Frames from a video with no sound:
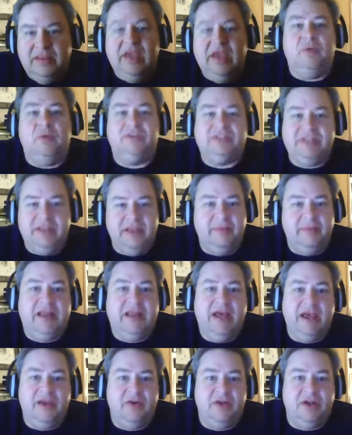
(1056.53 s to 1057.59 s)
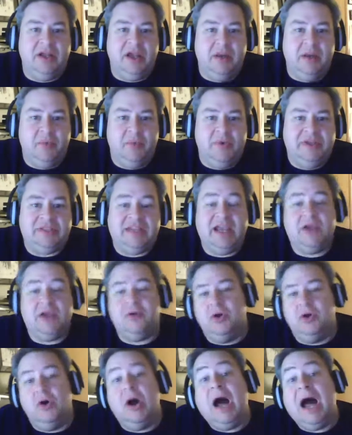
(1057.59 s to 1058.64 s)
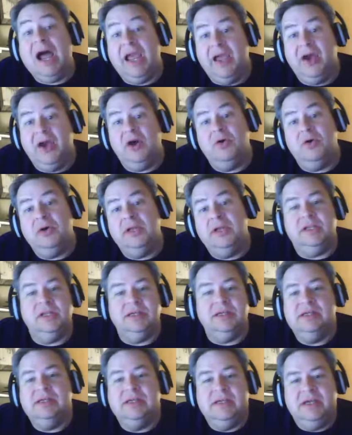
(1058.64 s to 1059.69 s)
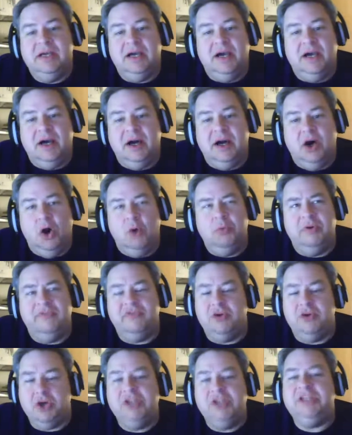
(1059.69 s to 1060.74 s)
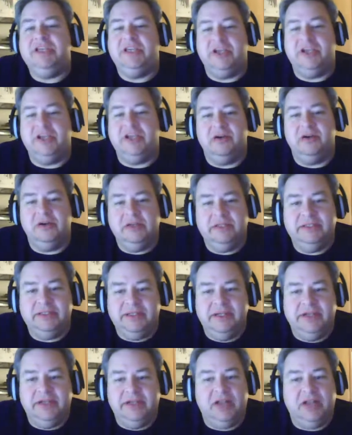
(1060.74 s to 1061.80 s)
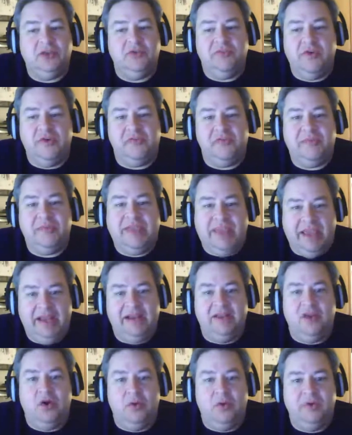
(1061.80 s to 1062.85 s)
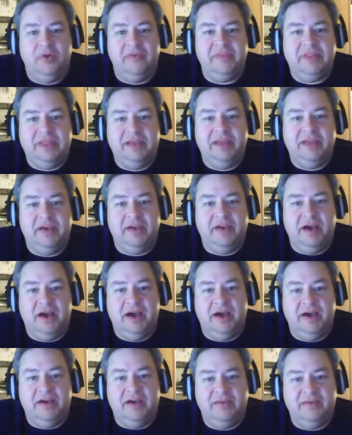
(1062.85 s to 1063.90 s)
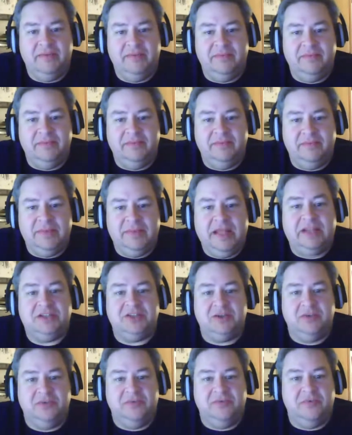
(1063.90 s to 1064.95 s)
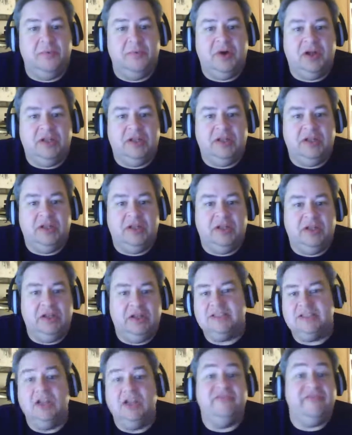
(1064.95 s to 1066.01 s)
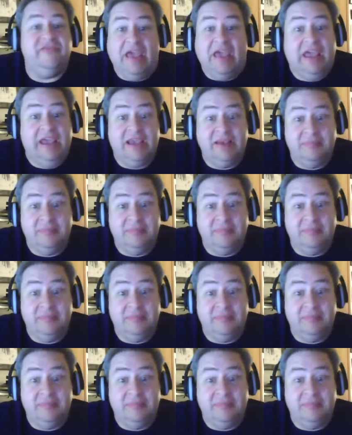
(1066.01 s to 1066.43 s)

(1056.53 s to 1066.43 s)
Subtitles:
we'll see them in Akron in a couple weeks. Akron, Ohio, and home of Goodyear, and not too far from Canton, home of the National Football League's Hall of